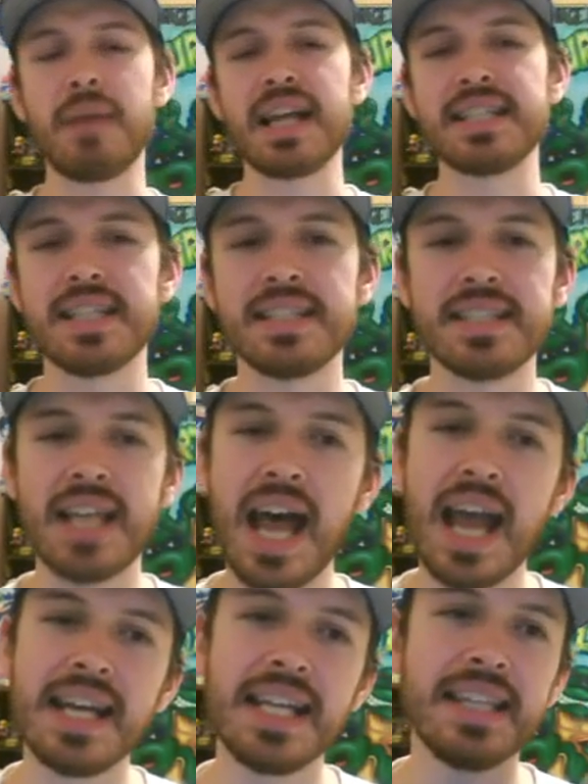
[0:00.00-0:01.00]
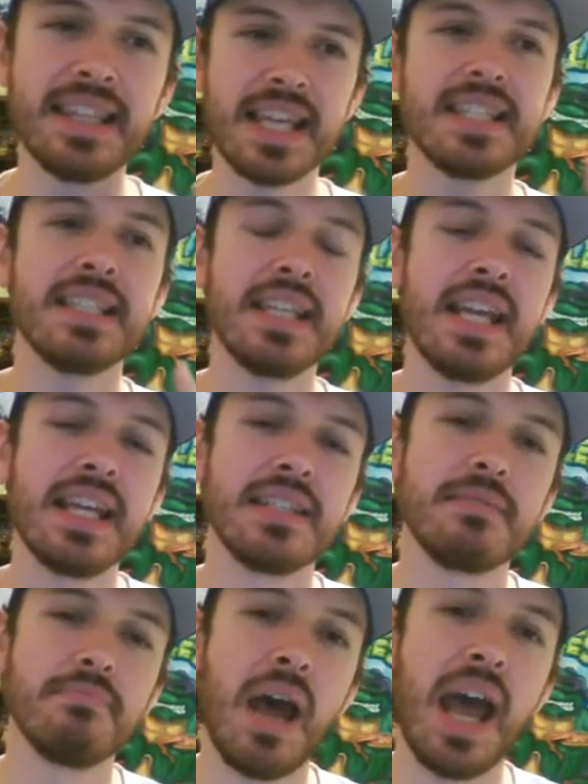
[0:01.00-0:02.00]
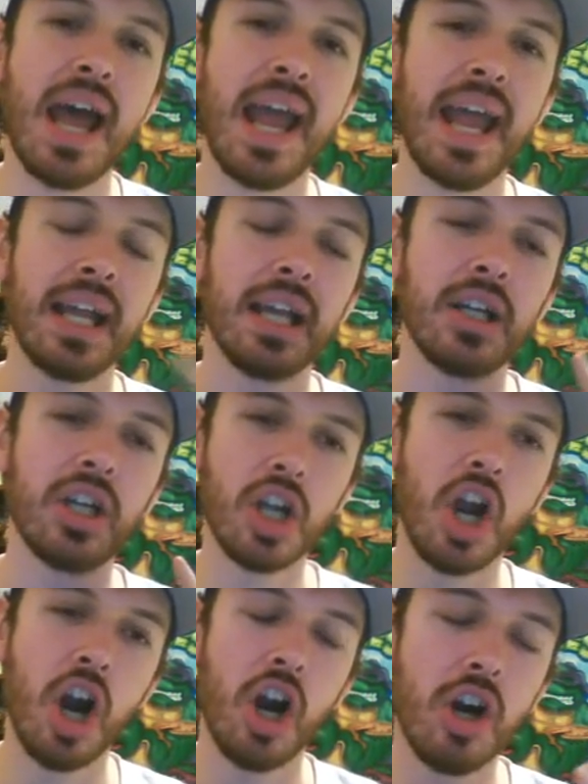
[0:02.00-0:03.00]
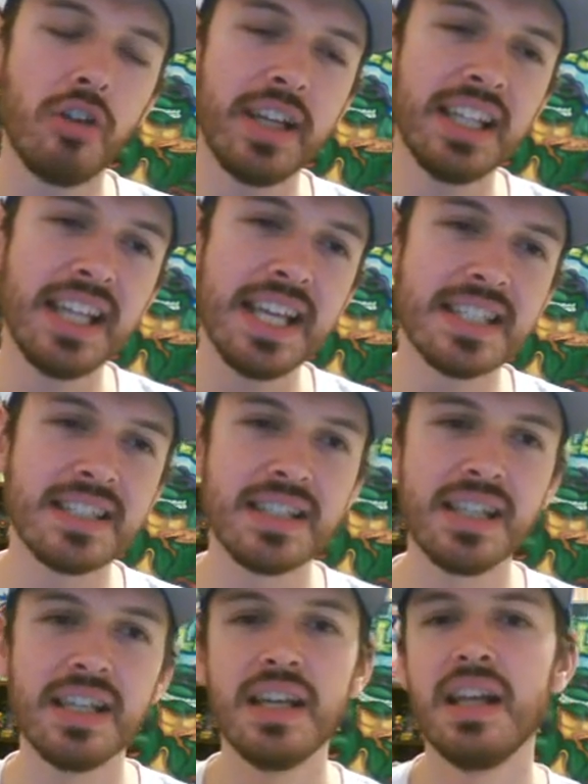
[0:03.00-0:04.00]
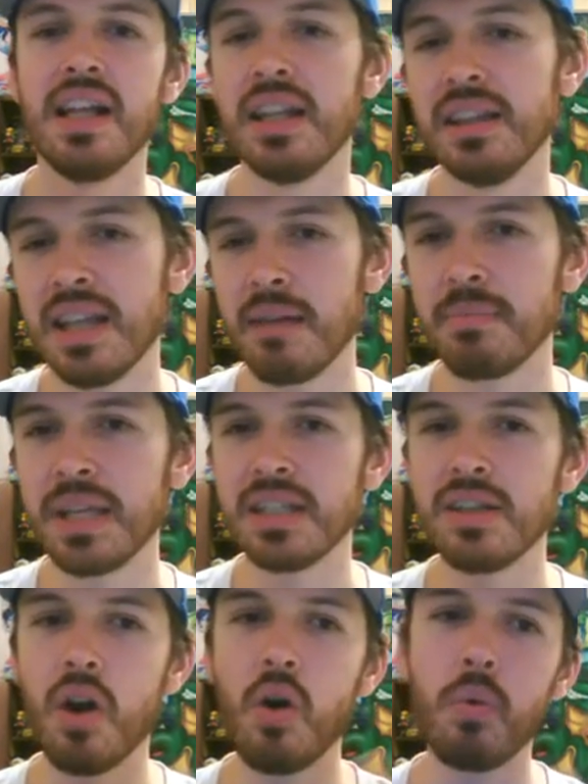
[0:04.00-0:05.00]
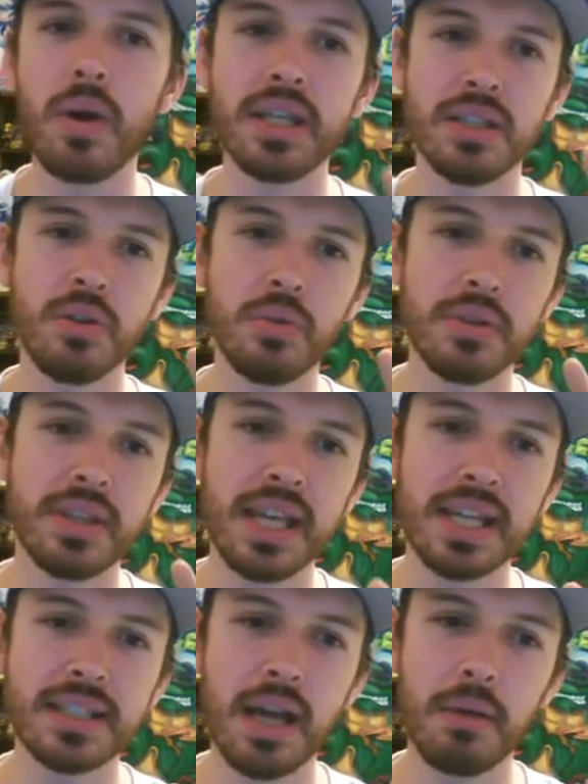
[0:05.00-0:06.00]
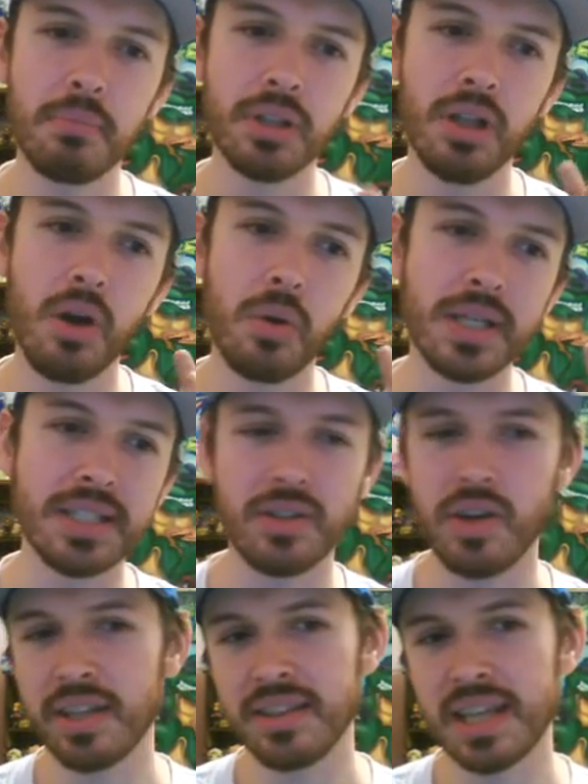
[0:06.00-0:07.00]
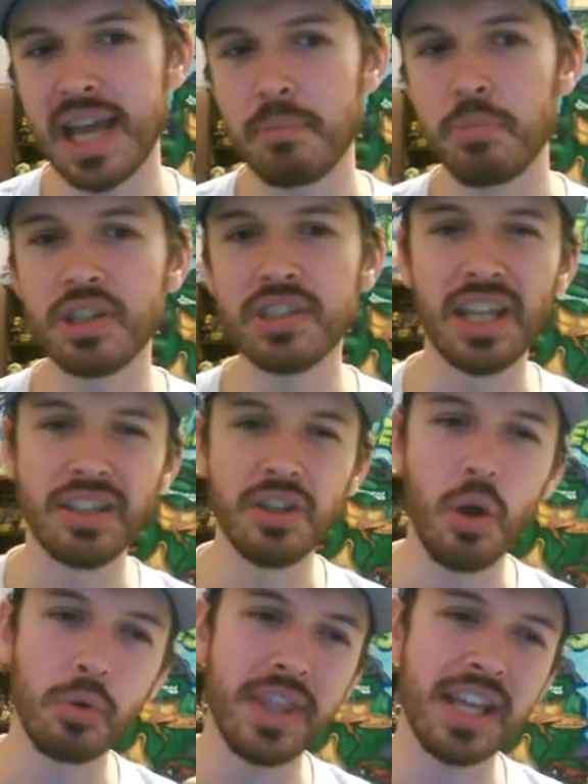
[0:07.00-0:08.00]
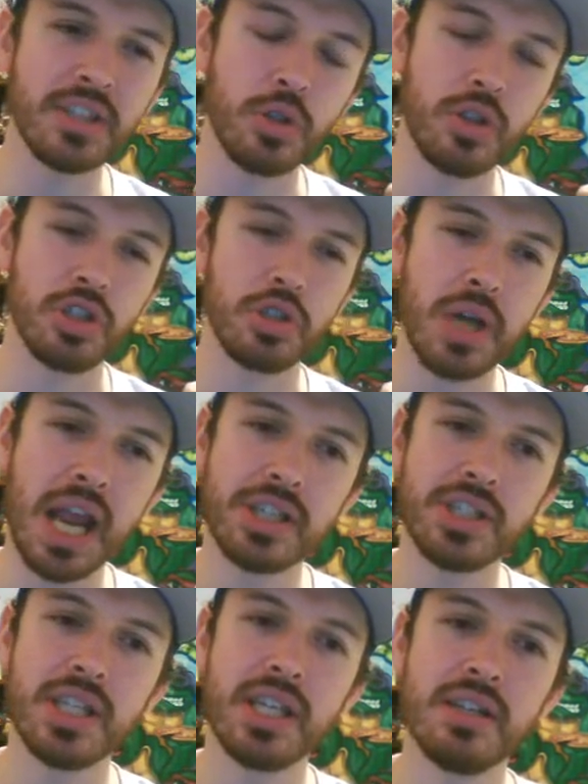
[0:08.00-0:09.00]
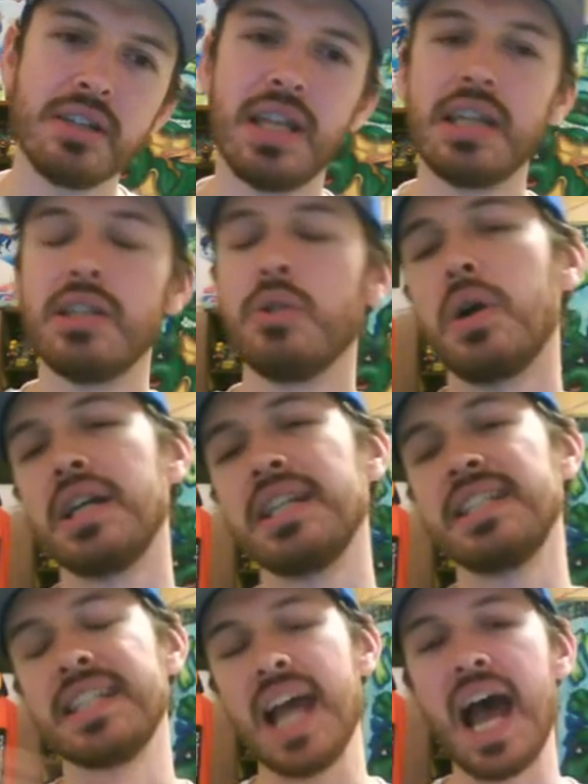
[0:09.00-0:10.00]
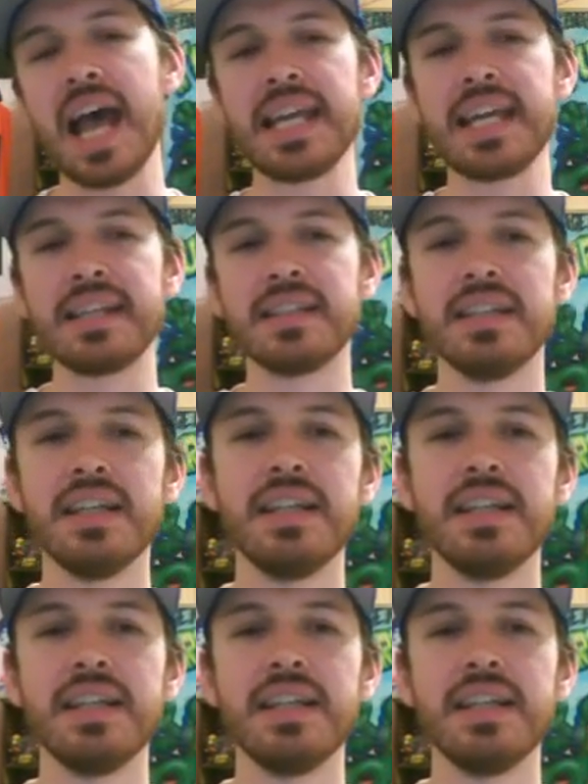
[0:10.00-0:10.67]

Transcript: my society, this is my curry list. Let me know what you think down below. Is there anything I put in the no thanks or the trash tier that you are dying